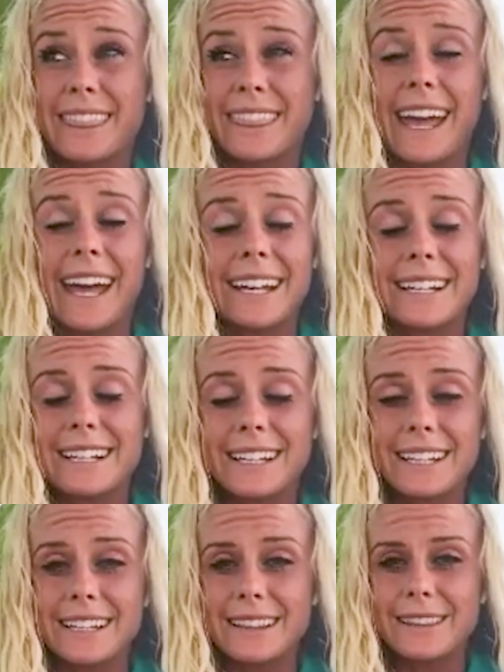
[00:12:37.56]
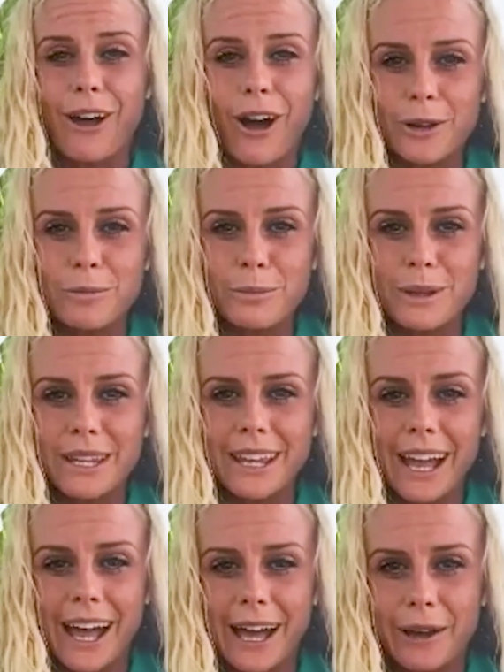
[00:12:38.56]
that taught me
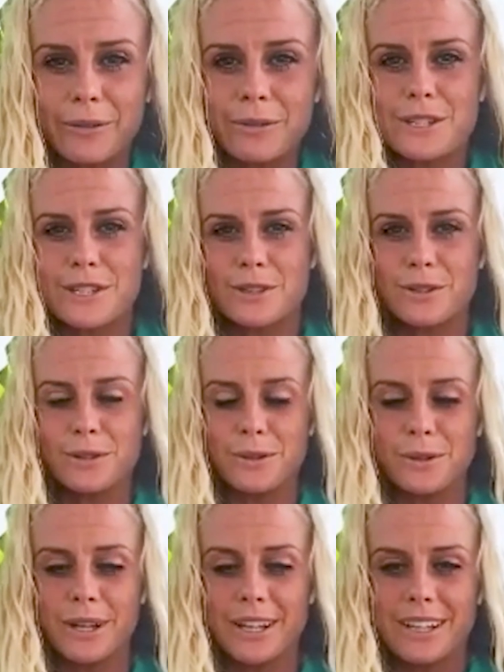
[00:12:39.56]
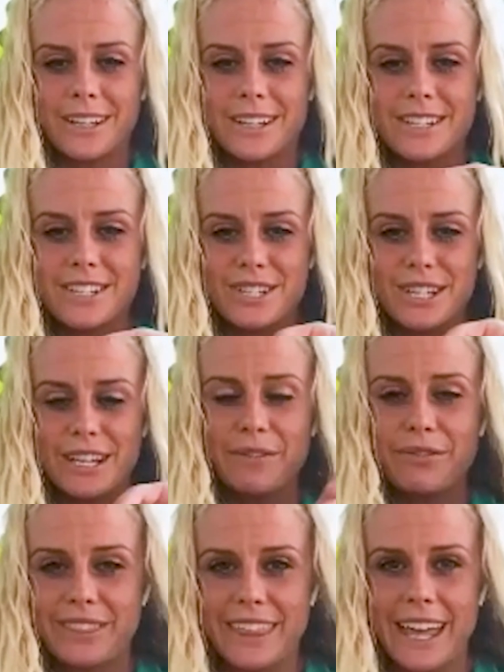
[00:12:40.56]
how to
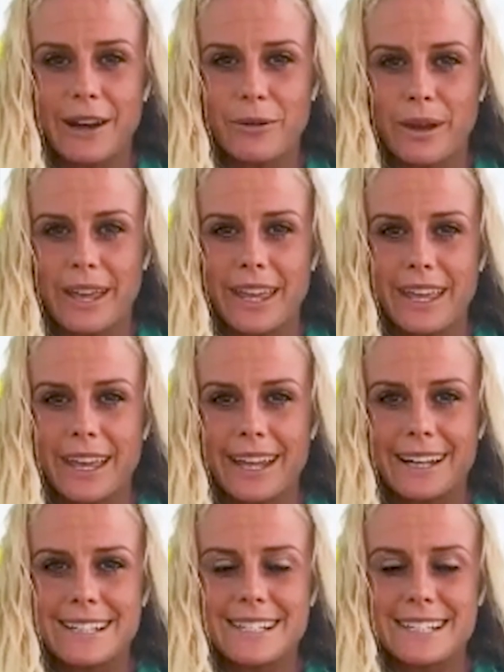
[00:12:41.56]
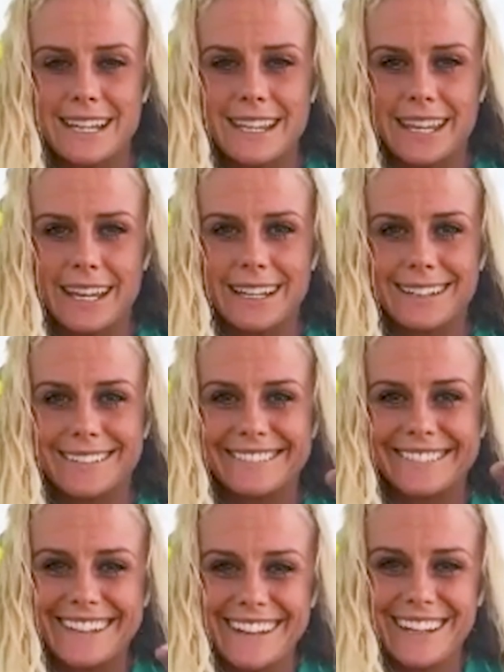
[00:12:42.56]
shift that away and see that
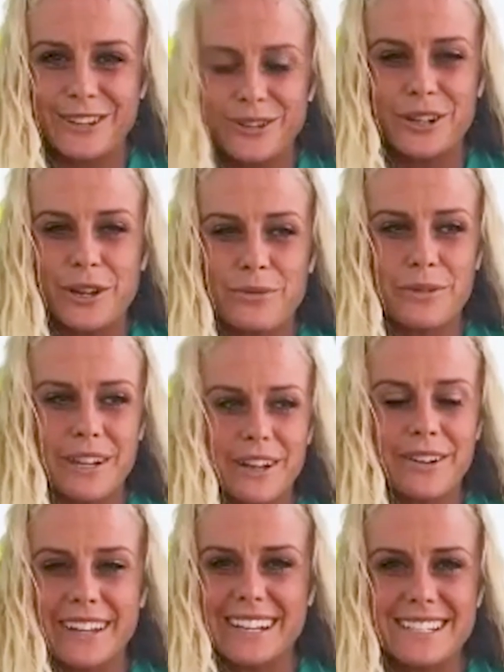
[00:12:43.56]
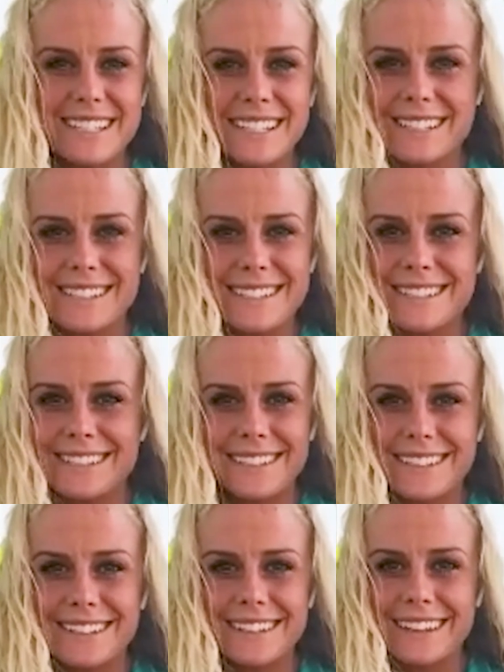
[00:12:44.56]
your career isn't
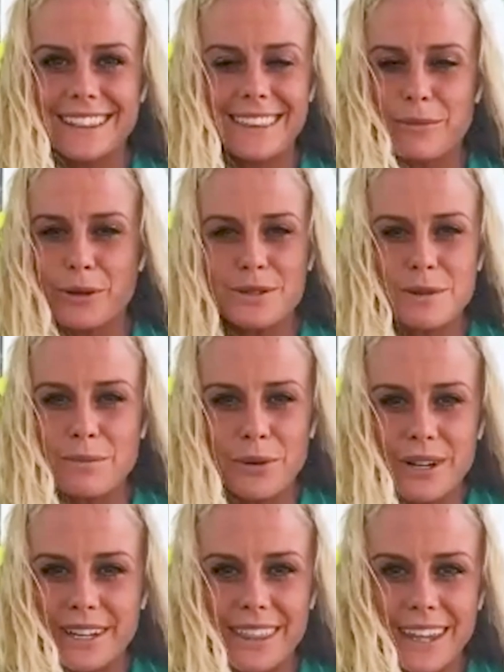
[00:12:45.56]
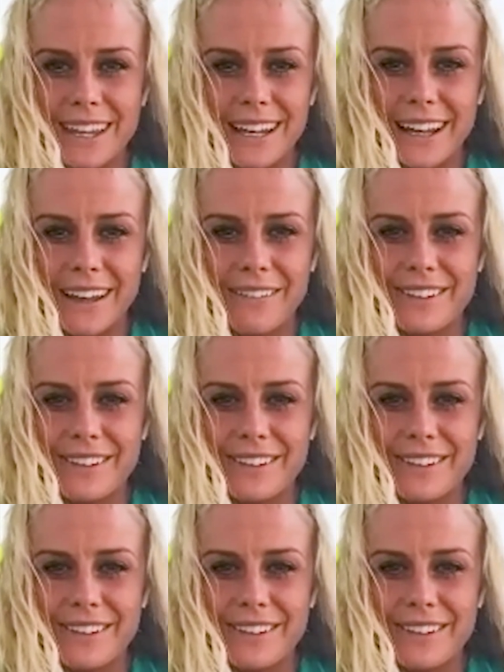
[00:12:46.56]
the most important thing in life.